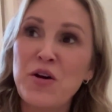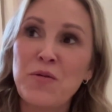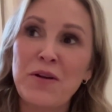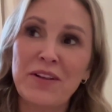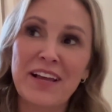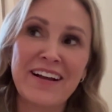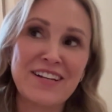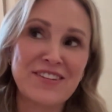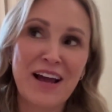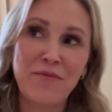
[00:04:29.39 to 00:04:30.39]
We were like,
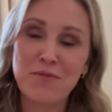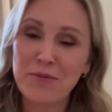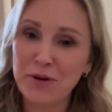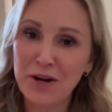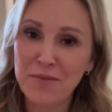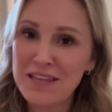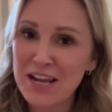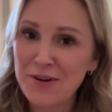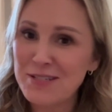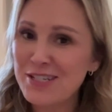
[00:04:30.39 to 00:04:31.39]
gosh, how many people are going to be
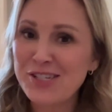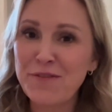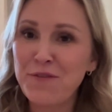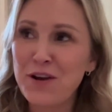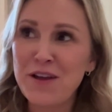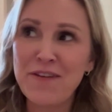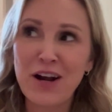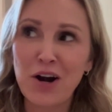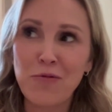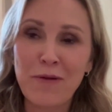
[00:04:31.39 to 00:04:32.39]
there? It was just a free event
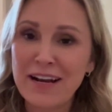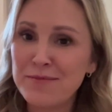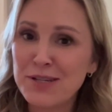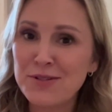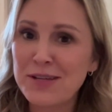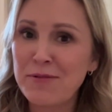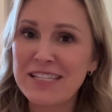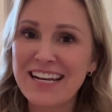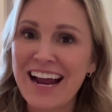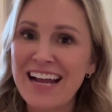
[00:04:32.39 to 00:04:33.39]
on a random Tuesday,
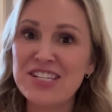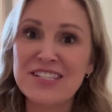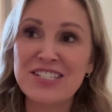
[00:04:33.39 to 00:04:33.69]
Wednesday night.